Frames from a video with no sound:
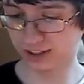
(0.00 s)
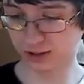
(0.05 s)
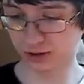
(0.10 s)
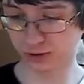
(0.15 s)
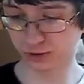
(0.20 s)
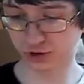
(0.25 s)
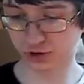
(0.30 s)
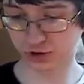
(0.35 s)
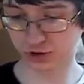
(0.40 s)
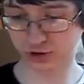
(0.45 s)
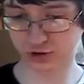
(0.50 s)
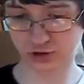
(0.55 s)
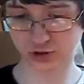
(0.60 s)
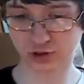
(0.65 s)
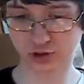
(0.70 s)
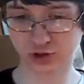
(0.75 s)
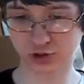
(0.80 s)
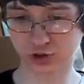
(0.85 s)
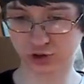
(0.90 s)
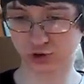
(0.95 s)
little
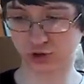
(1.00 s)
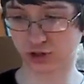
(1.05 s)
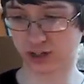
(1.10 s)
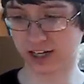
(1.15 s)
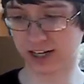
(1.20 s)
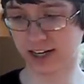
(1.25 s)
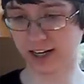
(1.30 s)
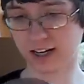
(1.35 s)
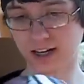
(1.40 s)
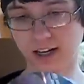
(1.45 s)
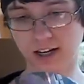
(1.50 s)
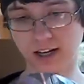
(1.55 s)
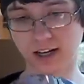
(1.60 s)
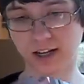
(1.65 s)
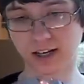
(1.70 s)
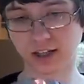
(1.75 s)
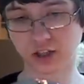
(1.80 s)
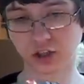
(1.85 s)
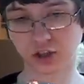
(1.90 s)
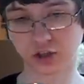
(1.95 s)

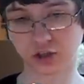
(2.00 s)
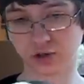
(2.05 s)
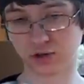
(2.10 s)
scratch